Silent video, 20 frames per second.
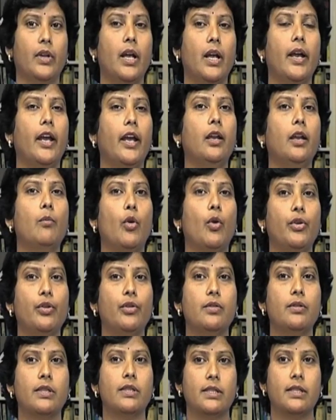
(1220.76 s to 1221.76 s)
In
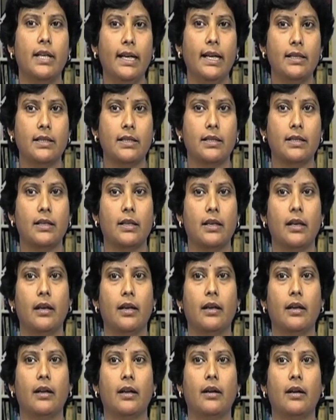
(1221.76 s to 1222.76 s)
module 6,
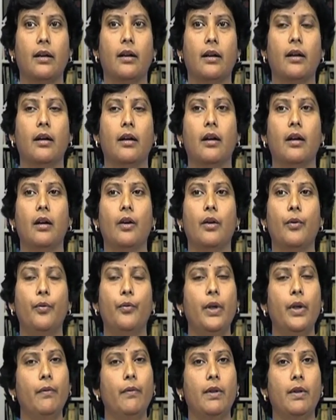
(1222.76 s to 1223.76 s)

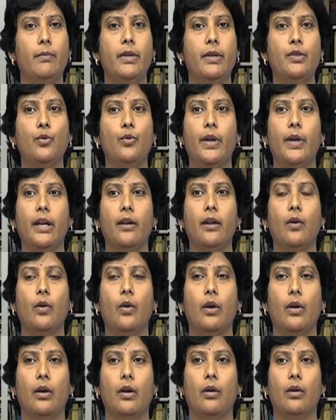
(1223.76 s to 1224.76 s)
we will be doing
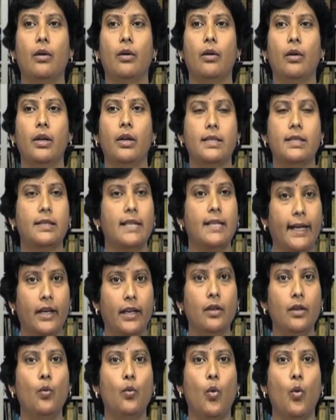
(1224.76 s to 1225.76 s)
uh, his
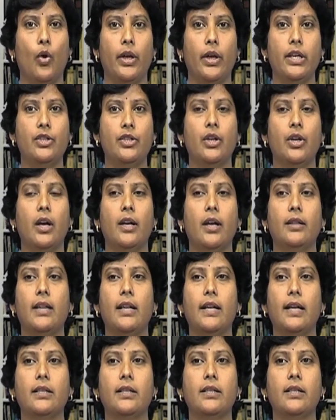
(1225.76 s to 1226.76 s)
second voyage
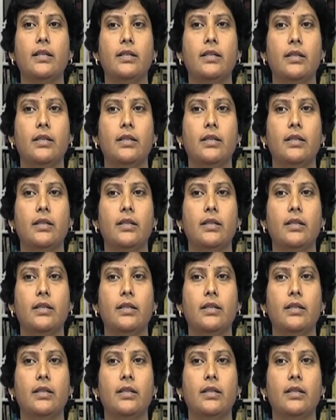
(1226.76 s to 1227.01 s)
that is